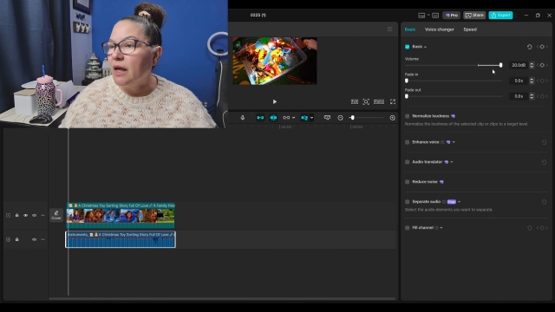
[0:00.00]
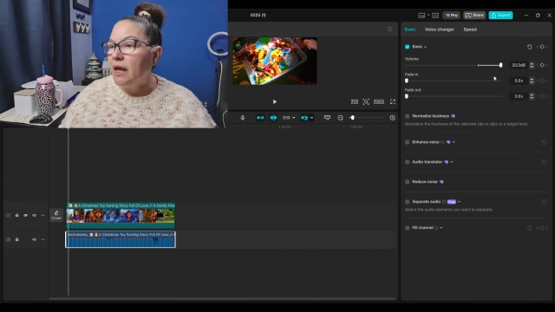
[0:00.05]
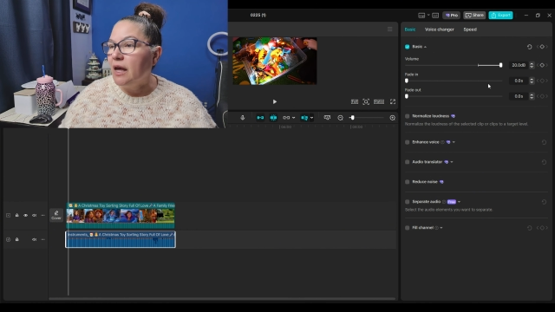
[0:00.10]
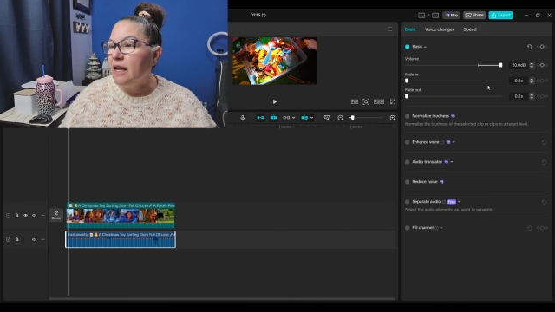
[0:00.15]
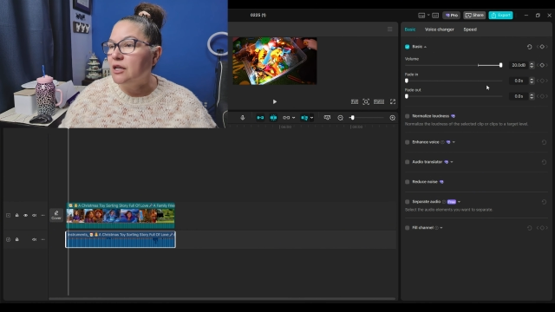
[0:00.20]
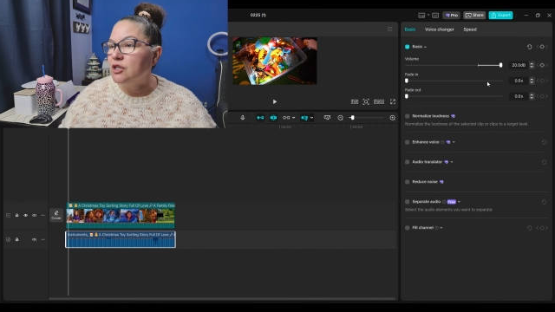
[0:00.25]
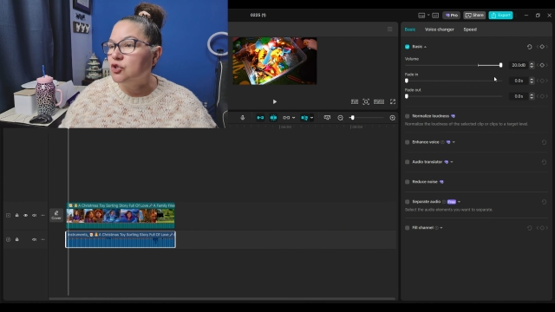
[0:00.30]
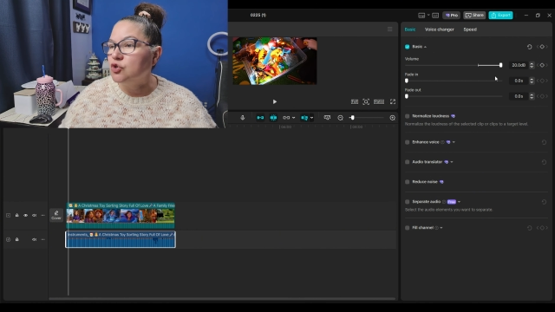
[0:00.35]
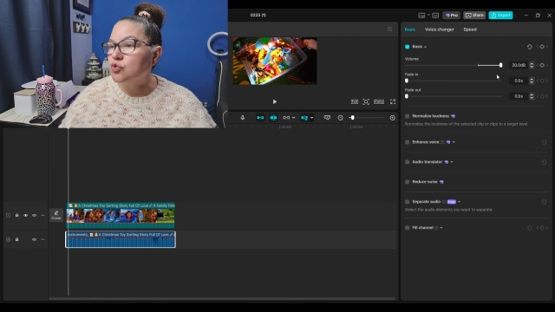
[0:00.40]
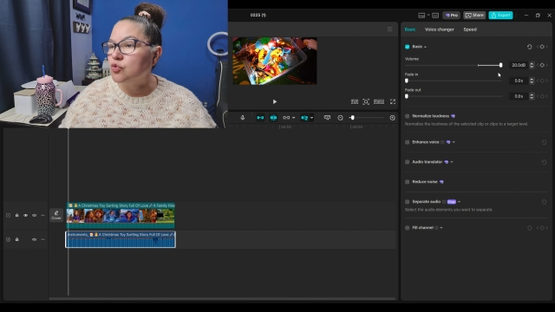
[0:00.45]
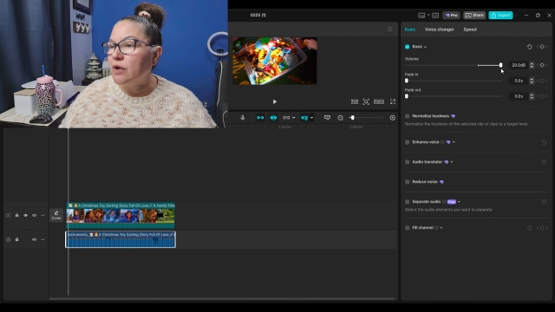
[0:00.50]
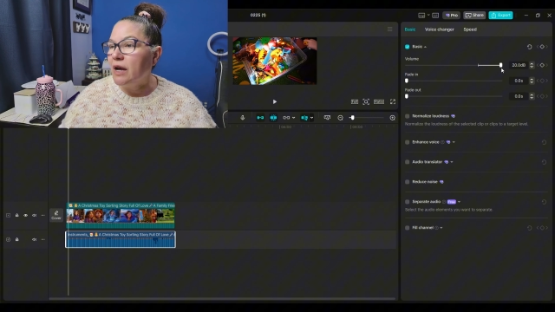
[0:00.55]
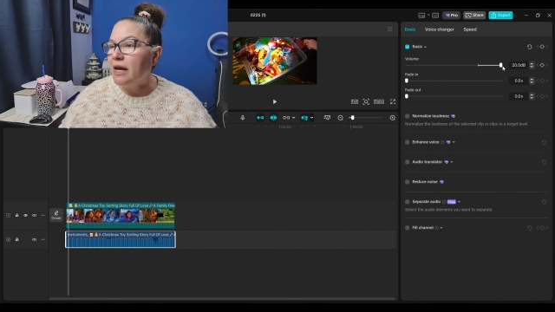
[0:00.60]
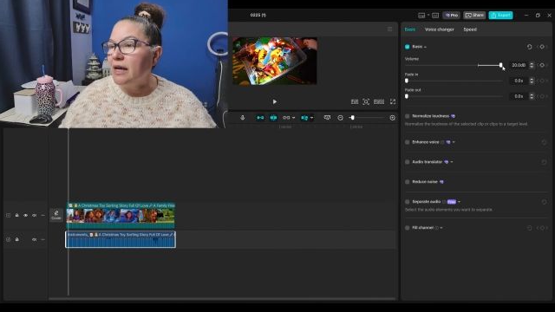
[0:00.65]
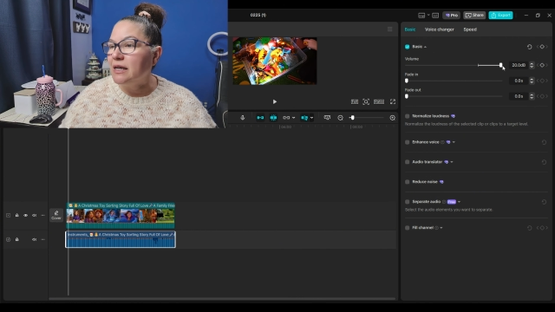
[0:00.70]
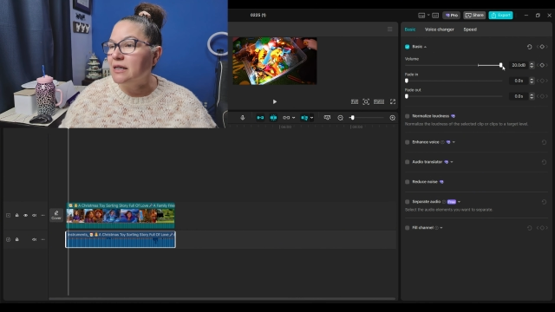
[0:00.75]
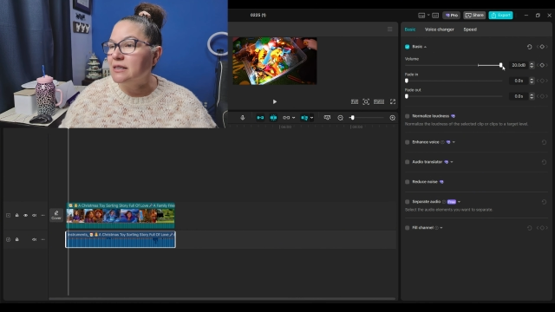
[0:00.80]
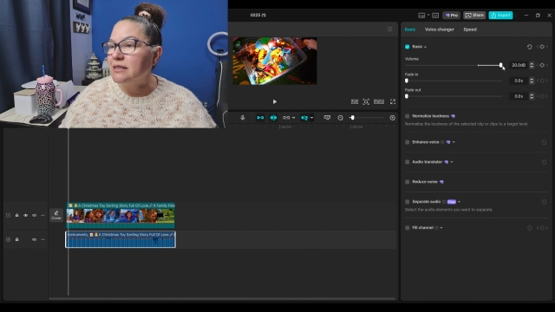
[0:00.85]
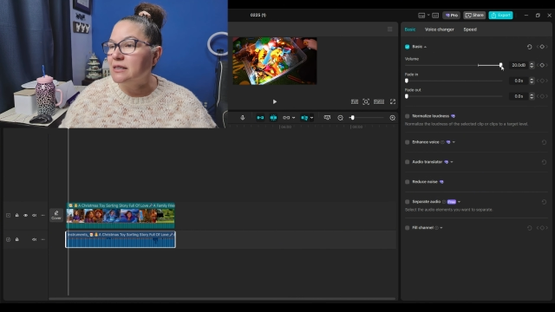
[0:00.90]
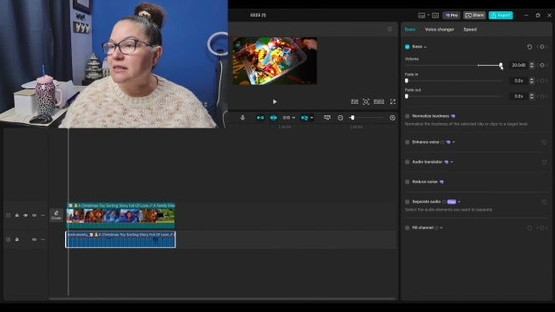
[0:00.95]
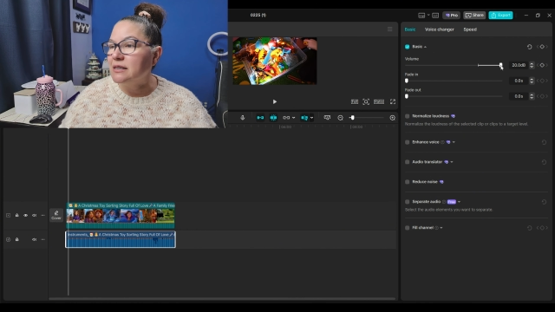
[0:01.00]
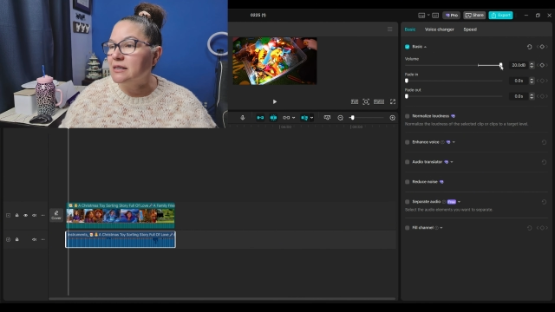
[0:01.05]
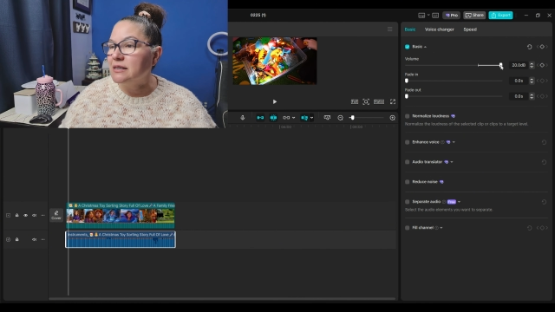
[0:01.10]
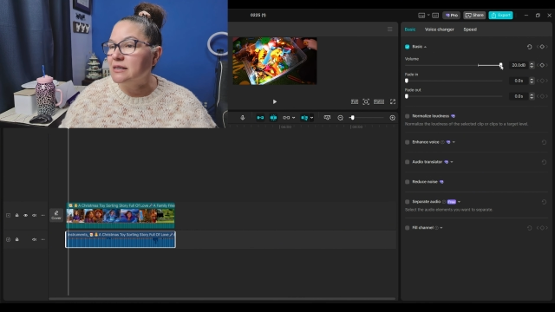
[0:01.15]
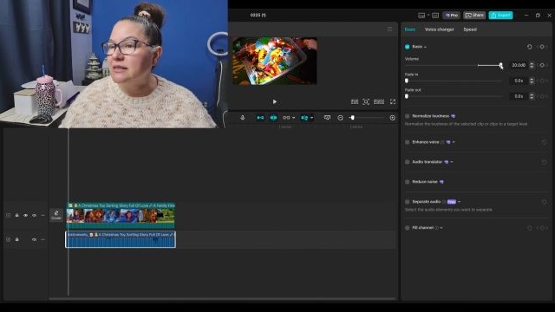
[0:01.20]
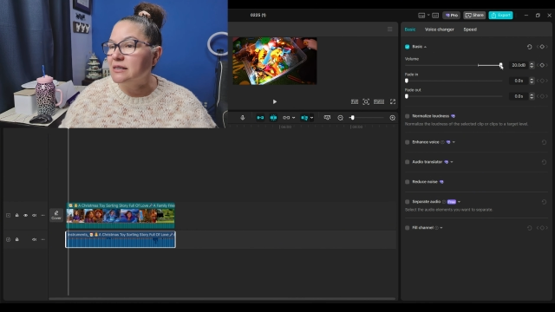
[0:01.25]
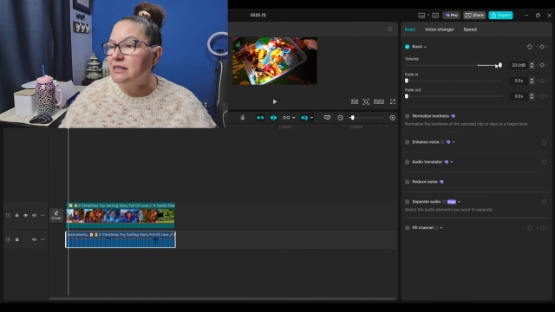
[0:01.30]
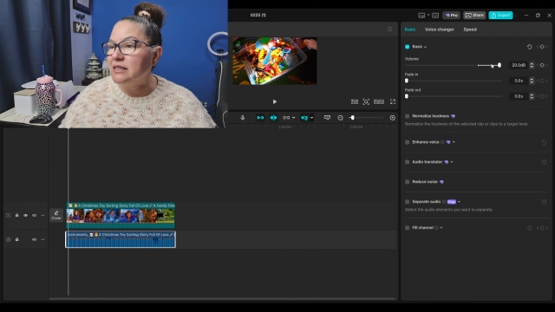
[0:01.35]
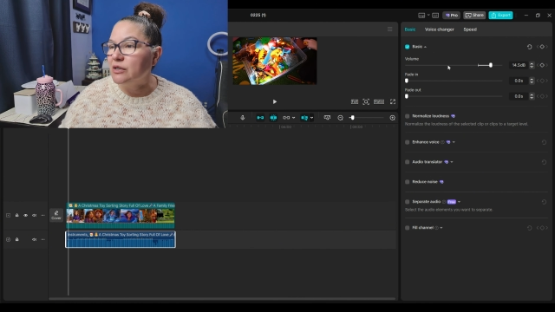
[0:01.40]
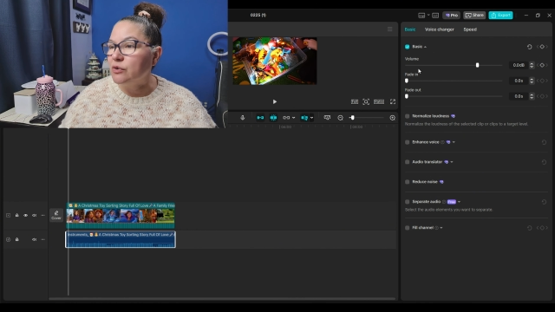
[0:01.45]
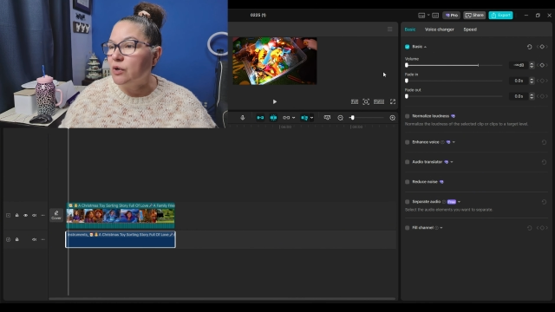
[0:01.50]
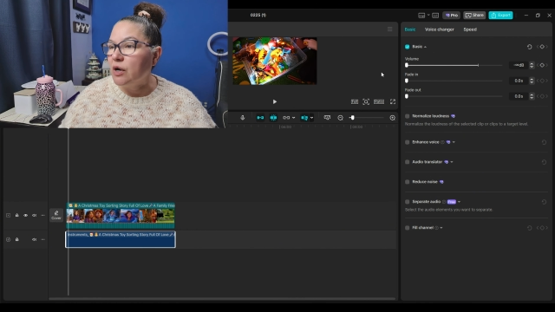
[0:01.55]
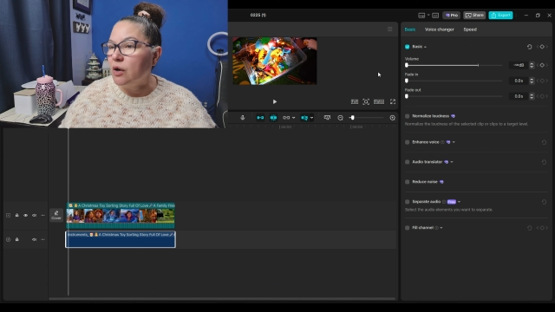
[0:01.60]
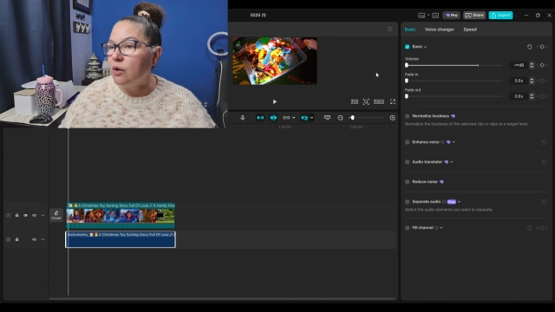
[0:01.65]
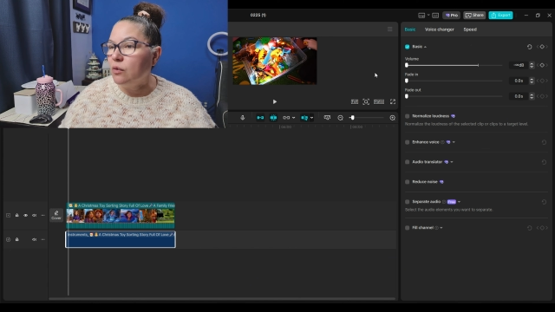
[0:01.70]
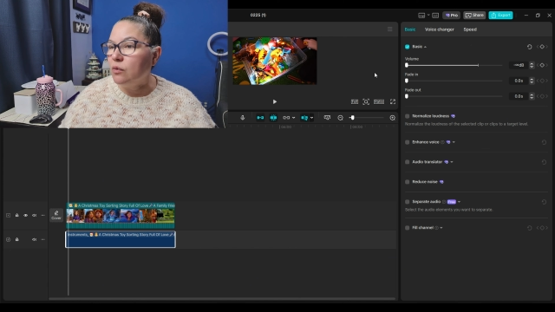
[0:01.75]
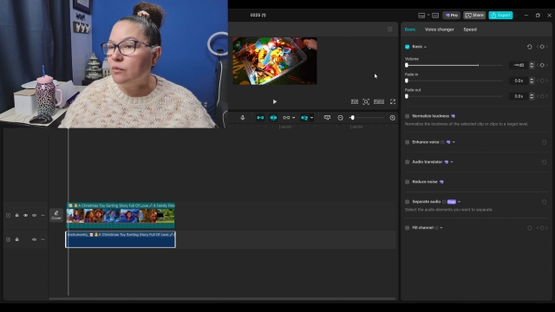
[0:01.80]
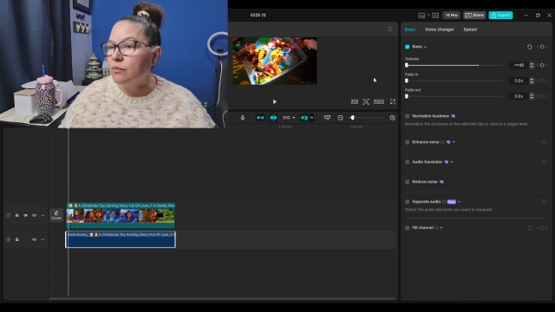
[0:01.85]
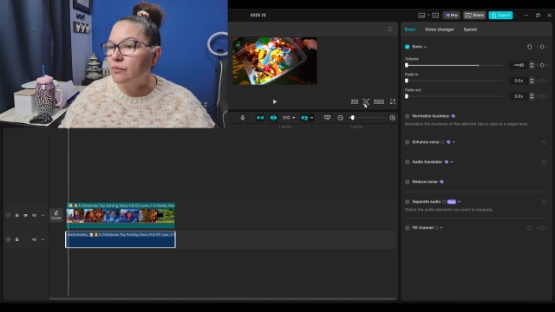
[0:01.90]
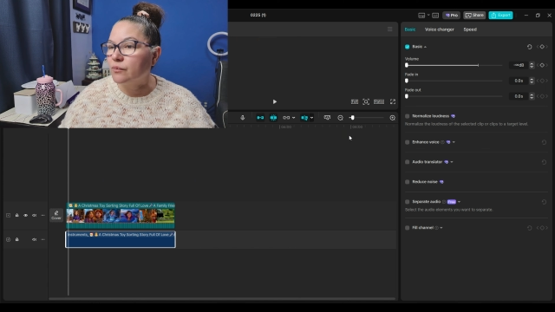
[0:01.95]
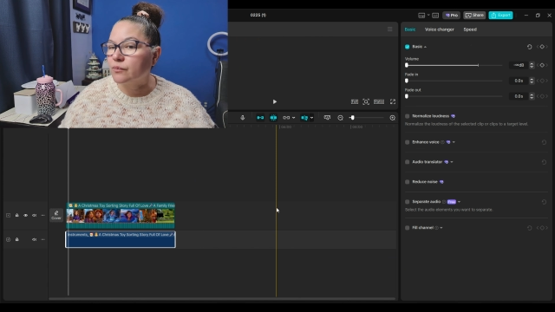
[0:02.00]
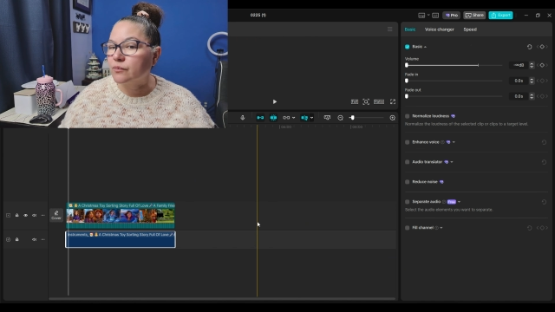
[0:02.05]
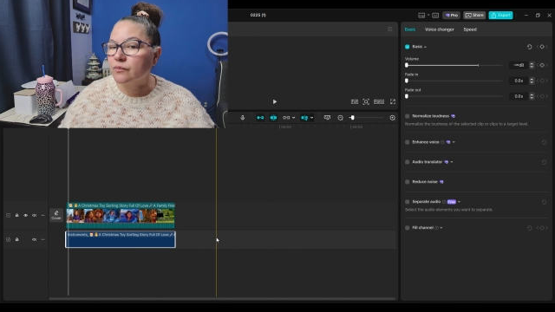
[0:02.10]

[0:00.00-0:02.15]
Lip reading: and drag it to 0.